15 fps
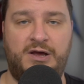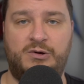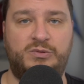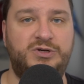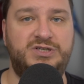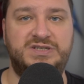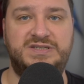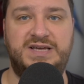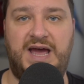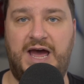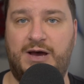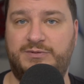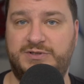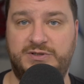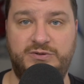which is
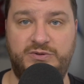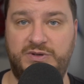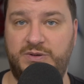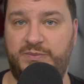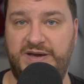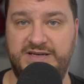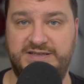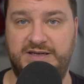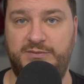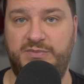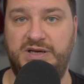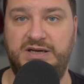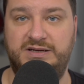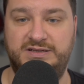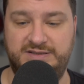absolutely amazing
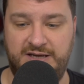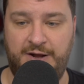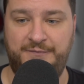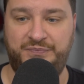because